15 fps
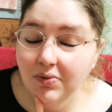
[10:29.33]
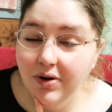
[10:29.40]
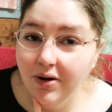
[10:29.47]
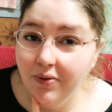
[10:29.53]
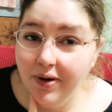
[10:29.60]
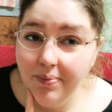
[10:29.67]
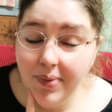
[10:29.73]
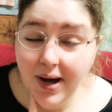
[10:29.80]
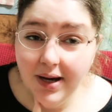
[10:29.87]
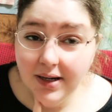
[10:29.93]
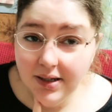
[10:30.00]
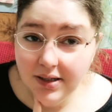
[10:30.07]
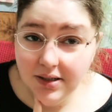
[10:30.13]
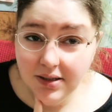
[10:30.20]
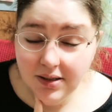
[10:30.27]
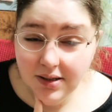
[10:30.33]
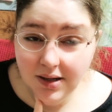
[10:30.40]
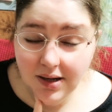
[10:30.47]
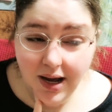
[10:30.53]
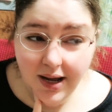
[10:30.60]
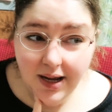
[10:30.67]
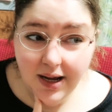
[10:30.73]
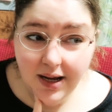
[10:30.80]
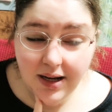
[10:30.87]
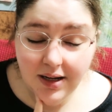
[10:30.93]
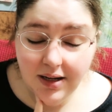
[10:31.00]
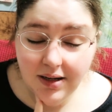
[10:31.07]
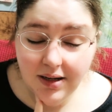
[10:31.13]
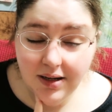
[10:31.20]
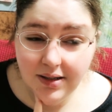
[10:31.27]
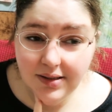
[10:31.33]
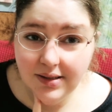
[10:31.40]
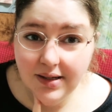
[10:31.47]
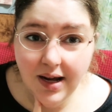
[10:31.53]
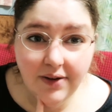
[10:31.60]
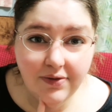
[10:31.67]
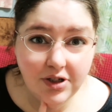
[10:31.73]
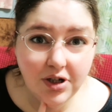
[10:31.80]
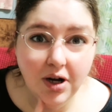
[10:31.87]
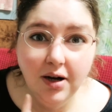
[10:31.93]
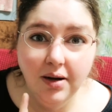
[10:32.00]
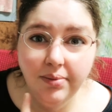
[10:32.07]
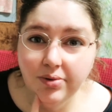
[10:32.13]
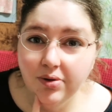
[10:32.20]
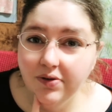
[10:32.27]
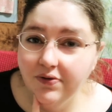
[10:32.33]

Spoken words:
When I went back, I didn't have a job,